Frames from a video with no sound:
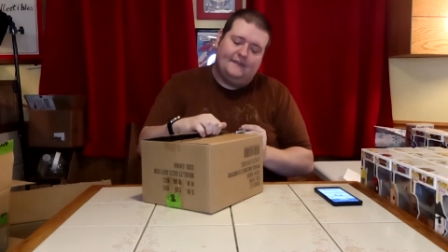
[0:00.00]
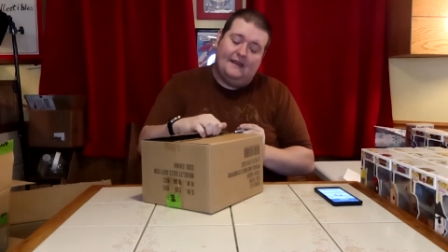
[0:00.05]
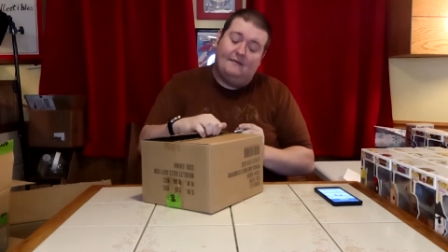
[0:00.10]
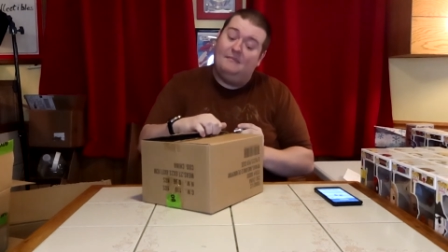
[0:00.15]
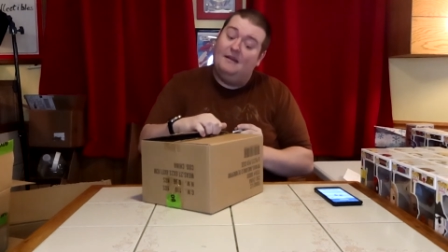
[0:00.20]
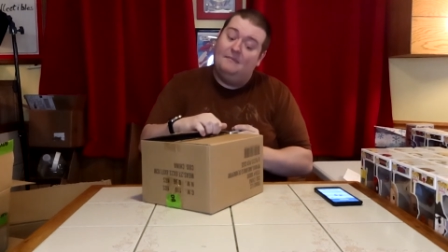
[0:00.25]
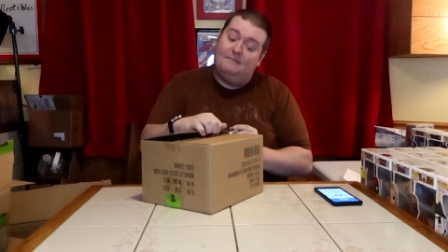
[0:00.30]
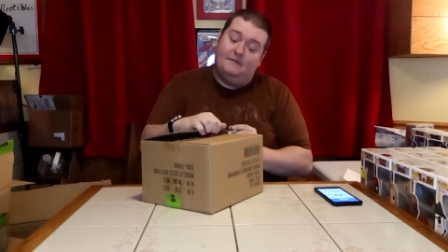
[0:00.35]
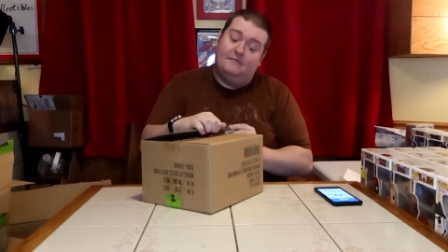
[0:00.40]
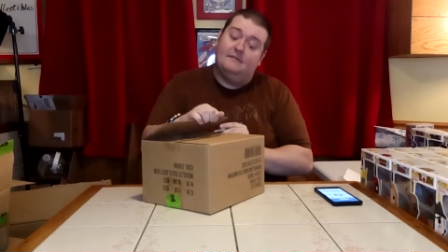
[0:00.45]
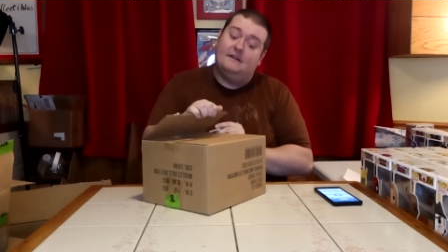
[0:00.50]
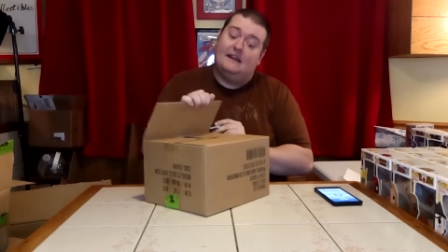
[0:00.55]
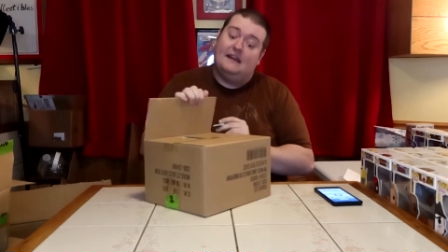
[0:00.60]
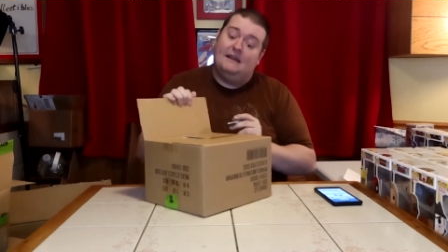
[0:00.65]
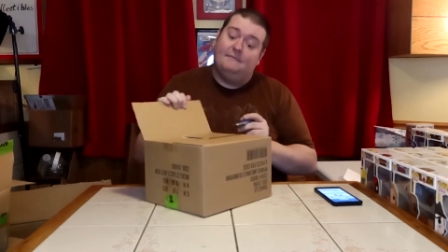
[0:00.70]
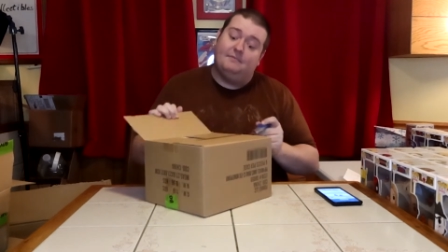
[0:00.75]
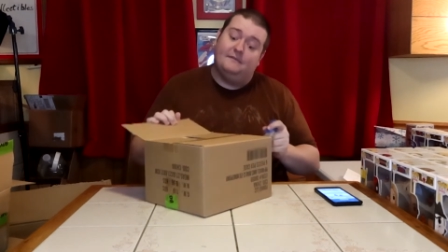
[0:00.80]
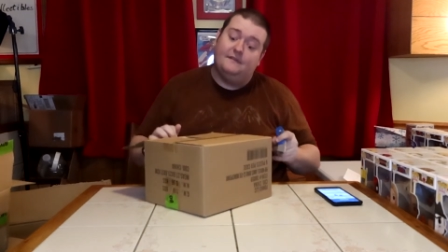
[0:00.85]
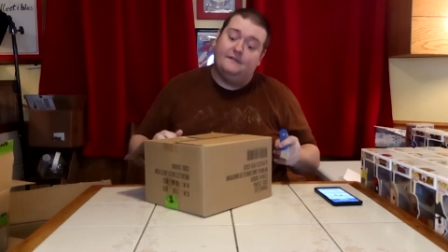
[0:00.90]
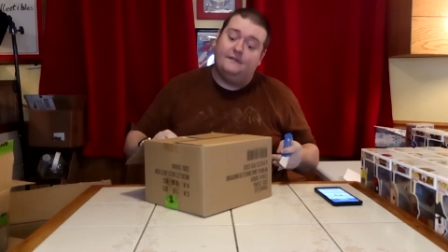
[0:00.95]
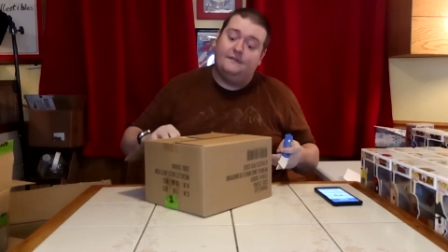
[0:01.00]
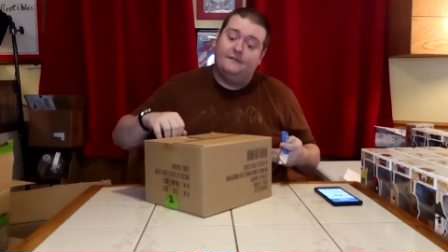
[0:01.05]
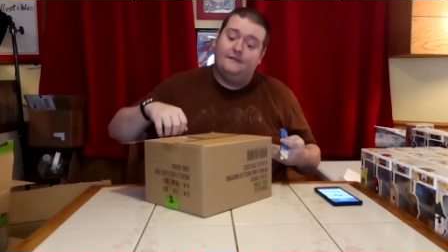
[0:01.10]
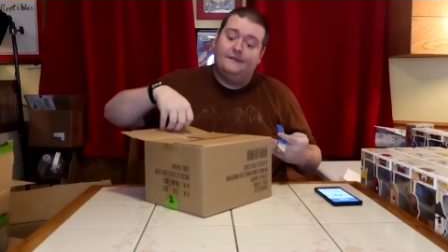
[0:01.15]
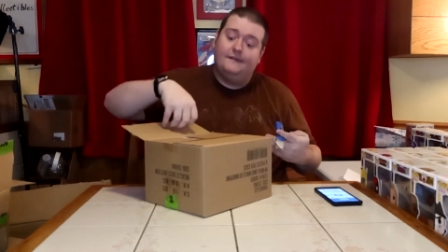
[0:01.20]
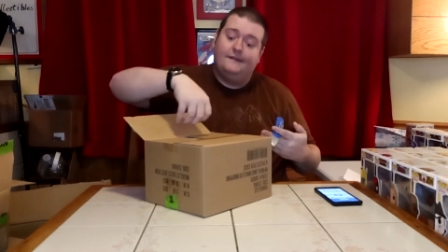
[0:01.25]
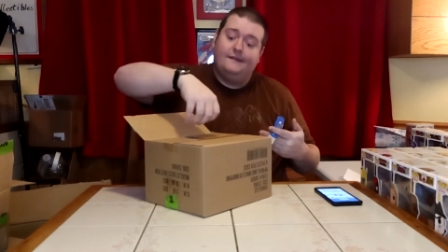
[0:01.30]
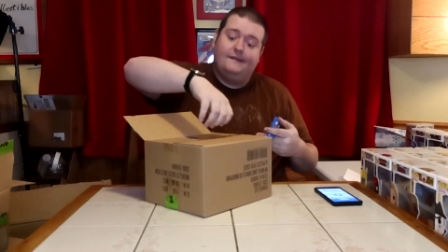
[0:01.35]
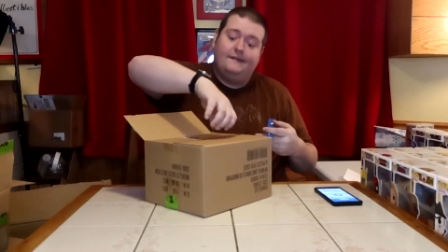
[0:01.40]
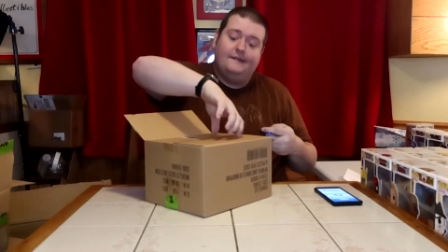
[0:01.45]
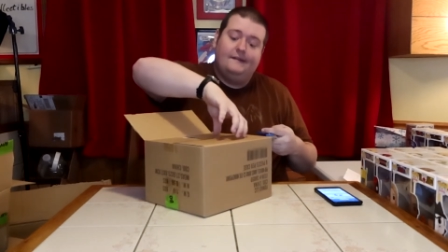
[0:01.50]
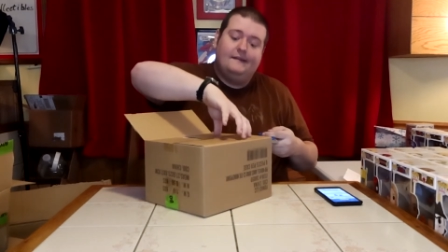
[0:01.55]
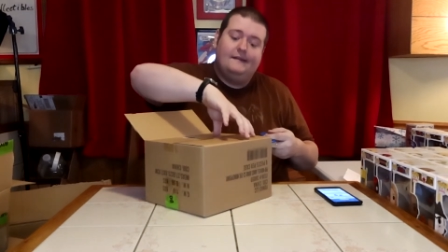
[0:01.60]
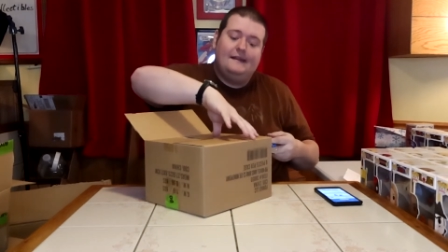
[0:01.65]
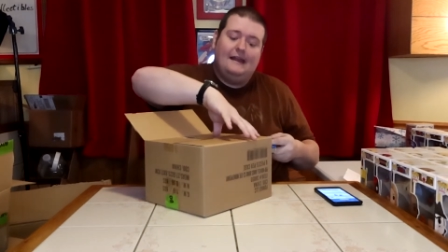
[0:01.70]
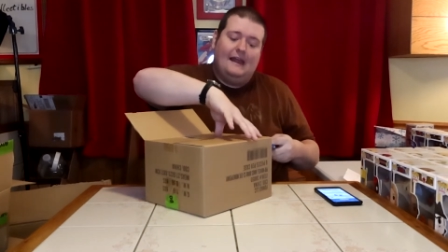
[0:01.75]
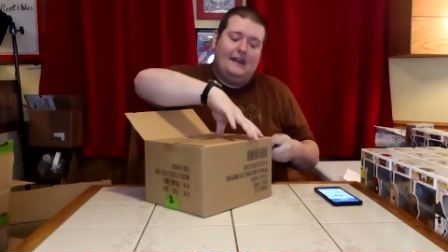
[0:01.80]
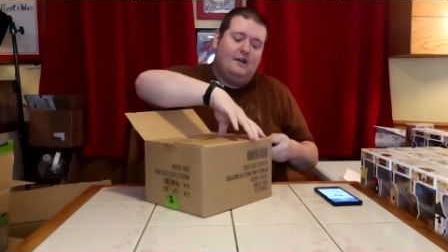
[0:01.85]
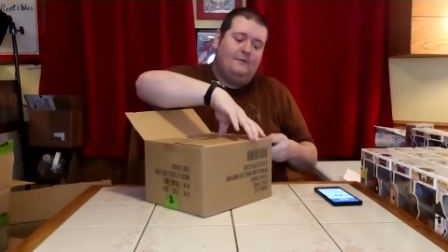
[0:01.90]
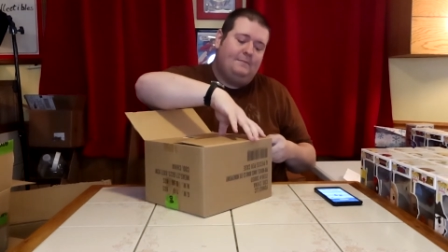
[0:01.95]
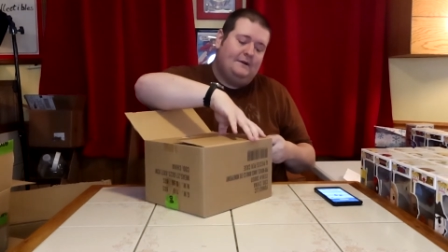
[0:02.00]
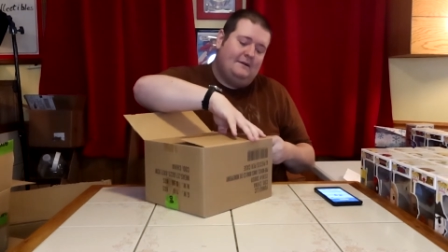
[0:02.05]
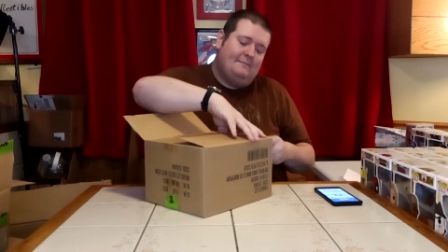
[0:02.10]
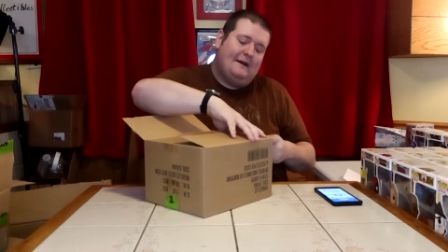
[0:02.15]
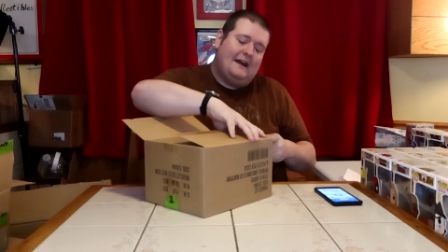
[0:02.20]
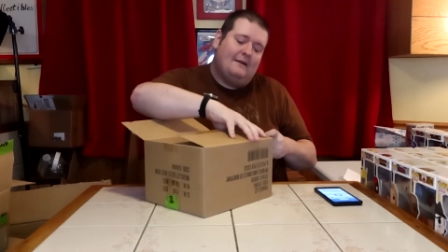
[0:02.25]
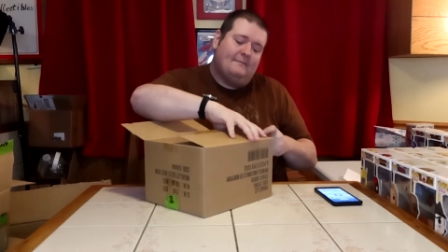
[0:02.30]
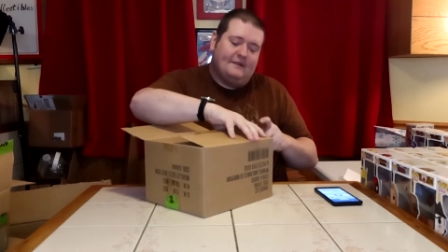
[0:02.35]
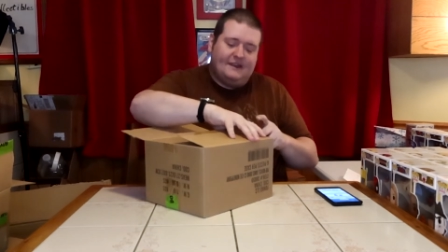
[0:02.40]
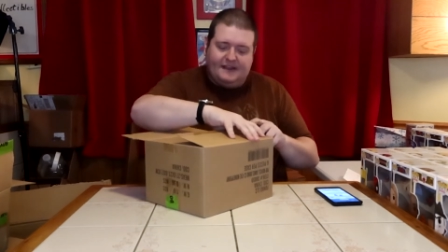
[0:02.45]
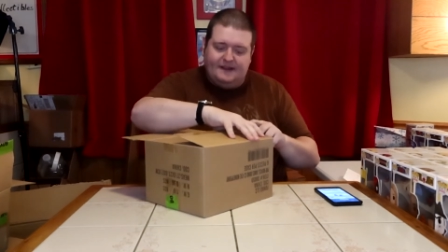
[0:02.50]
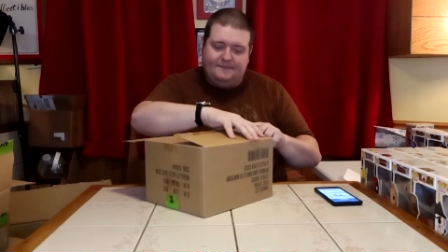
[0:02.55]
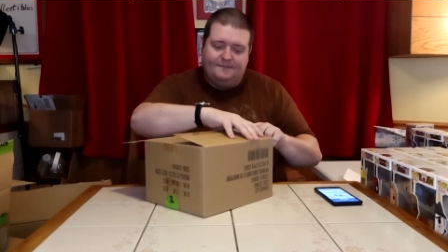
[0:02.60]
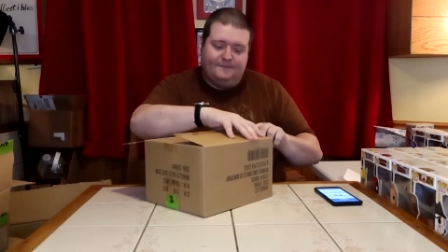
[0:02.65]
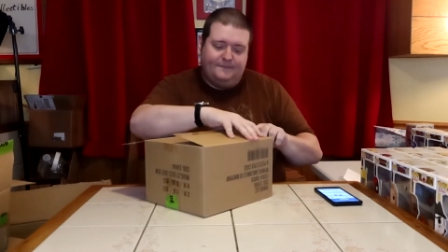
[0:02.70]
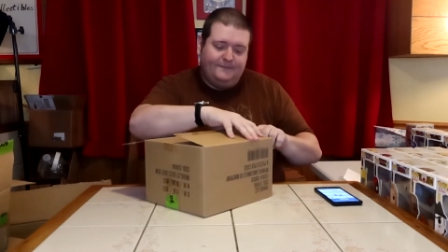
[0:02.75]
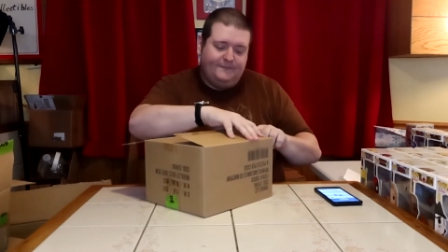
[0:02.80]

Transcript: That might be what happened. I opened the bottom again.